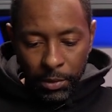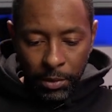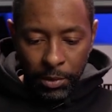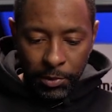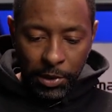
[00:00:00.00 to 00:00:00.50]

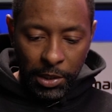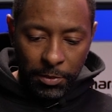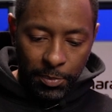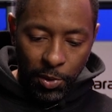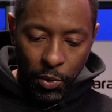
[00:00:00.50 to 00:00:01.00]
It's got a
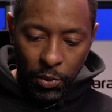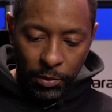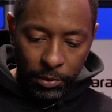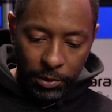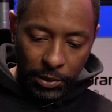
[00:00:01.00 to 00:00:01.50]

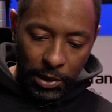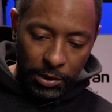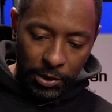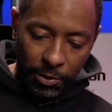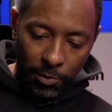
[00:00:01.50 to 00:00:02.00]
bowl. It's kind
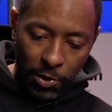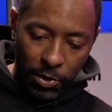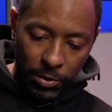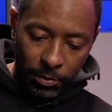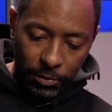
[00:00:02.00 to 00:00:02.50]
of
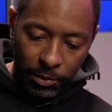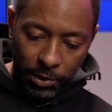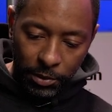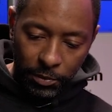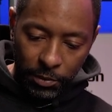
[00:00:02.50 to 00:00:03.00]
small,
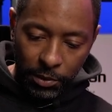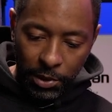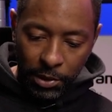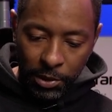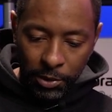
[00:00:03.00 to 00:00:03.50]
but it's
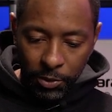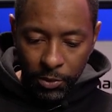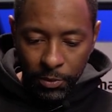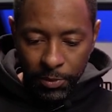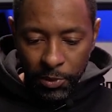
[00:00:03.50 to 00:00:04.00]
got a nice
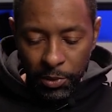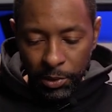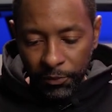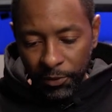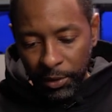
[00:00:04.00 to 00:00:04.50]
little bowl.
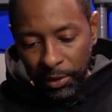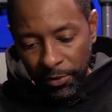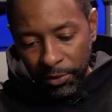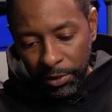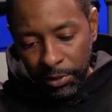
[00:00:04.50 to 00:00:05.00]
I feel like
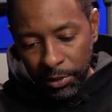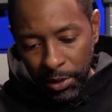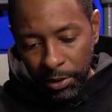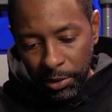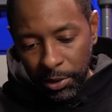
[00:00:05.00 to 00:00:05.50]
everything is
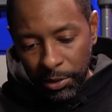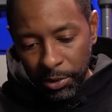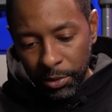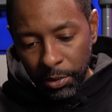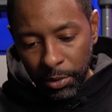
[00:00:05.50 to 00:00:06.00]
kind of nice
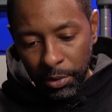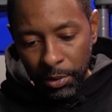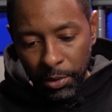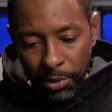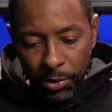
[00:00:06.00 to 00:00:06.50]
and
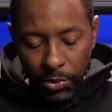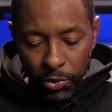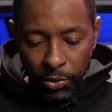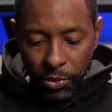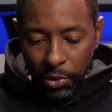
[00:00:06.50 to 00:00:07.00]

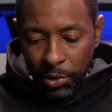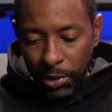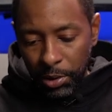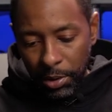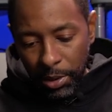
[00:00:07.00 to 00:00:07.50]

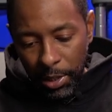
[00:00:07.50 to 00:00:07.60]
sturdy.